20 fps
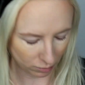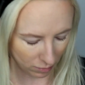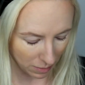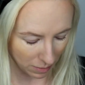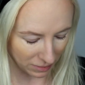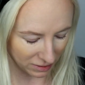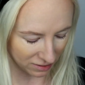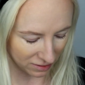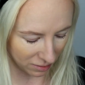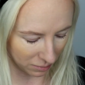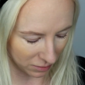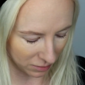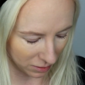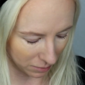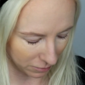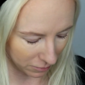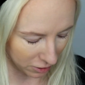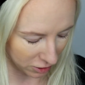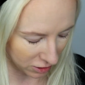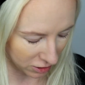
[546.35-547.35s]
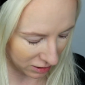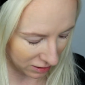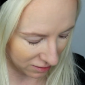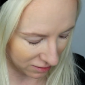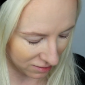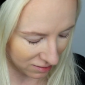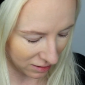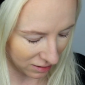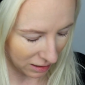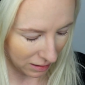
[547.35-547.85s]
Maybe some of the
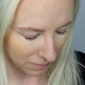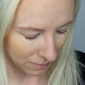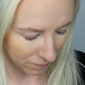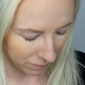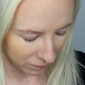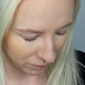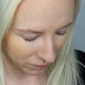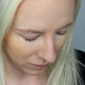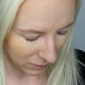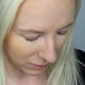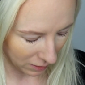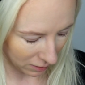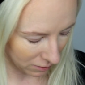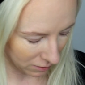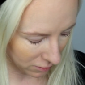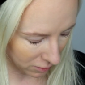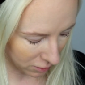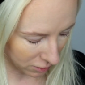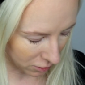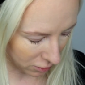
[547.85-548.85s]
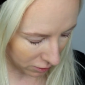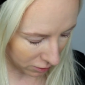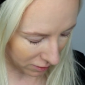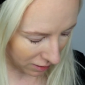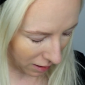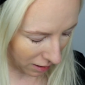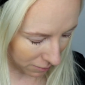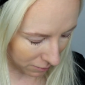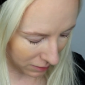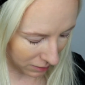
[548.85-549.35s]
blushes you could
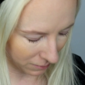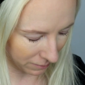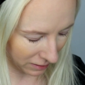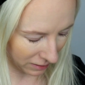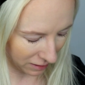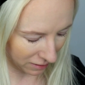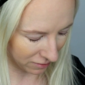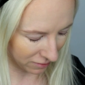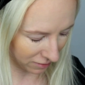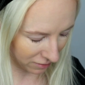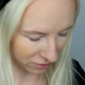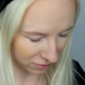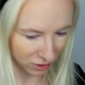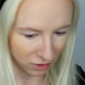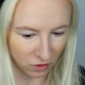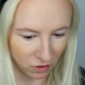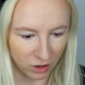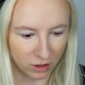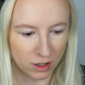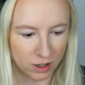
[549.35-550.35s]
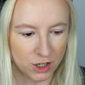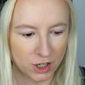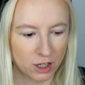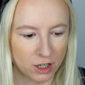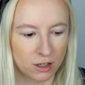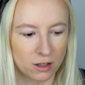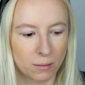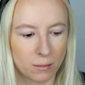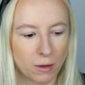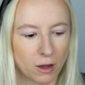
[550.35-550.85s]
get away with if you really
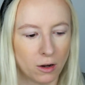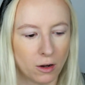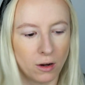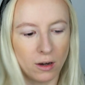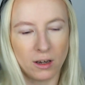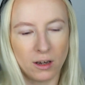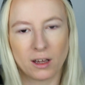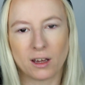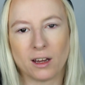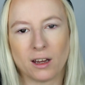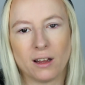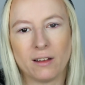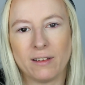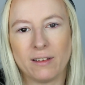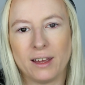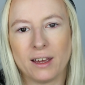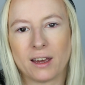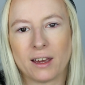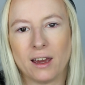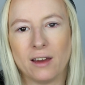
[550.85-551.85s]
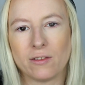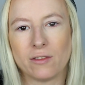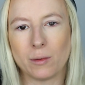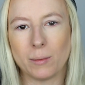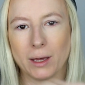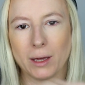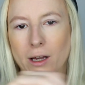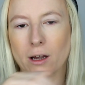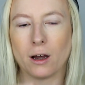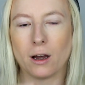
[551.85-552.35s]
shear them out and you kind of like heavy
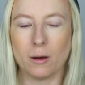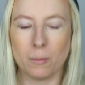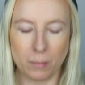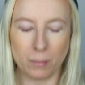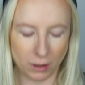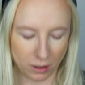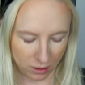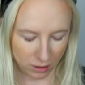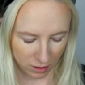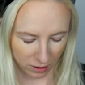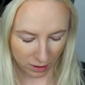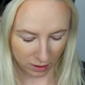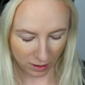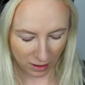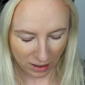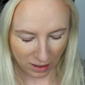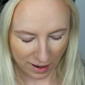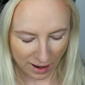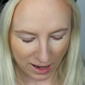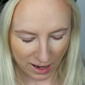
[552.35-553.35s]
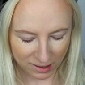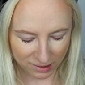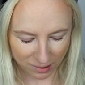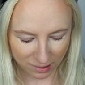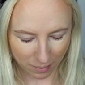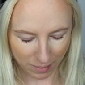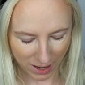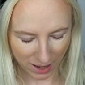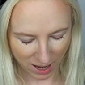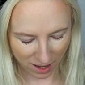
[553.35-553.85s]
makeup, but it's
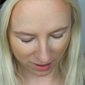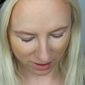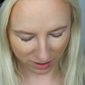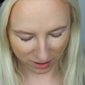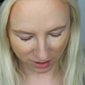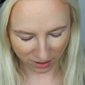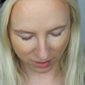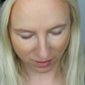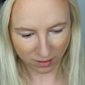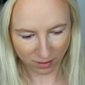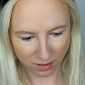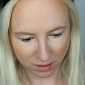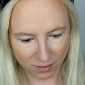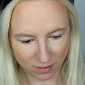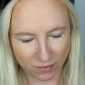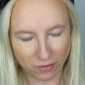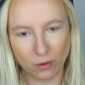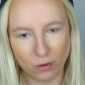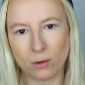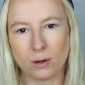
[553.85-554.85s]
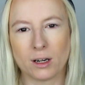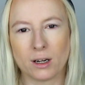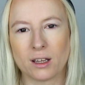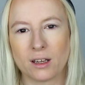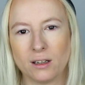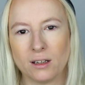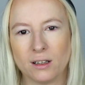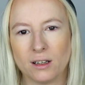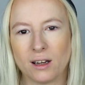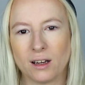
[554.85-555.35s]
a palette for
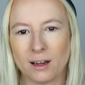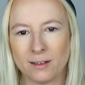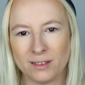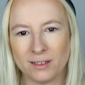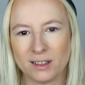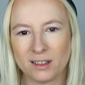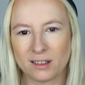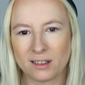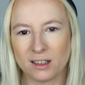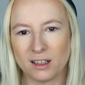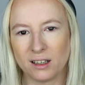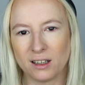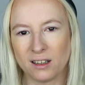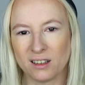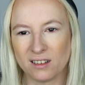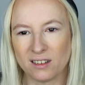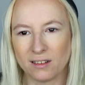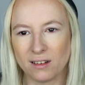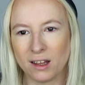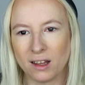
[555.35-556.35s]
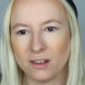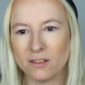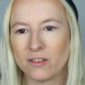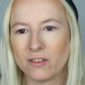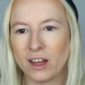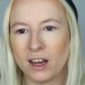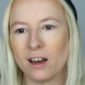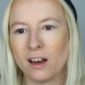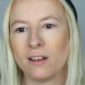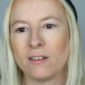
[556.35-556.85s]
kind of, I would say, the
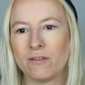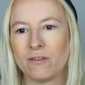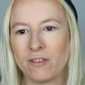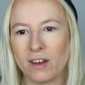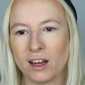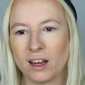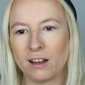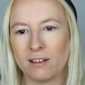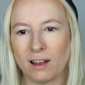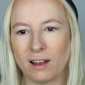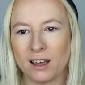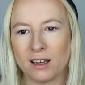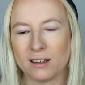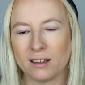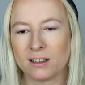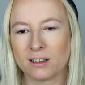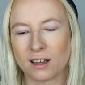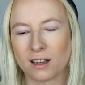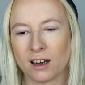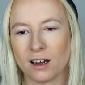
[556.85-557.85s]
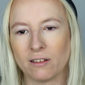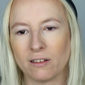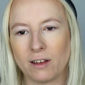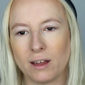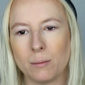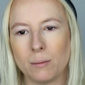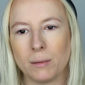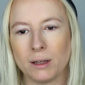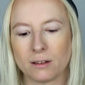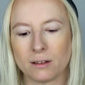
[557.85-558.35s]
very, very lightest, kind of
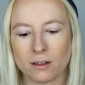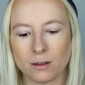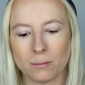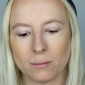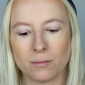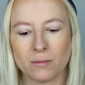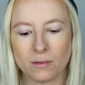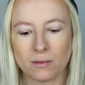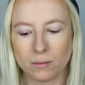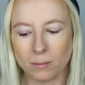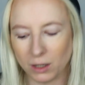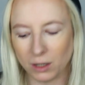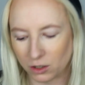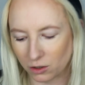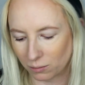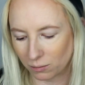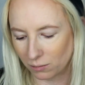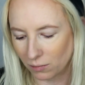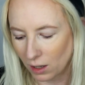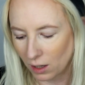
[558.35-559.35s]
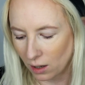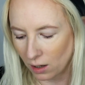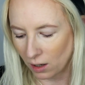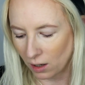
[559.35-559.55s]
light medium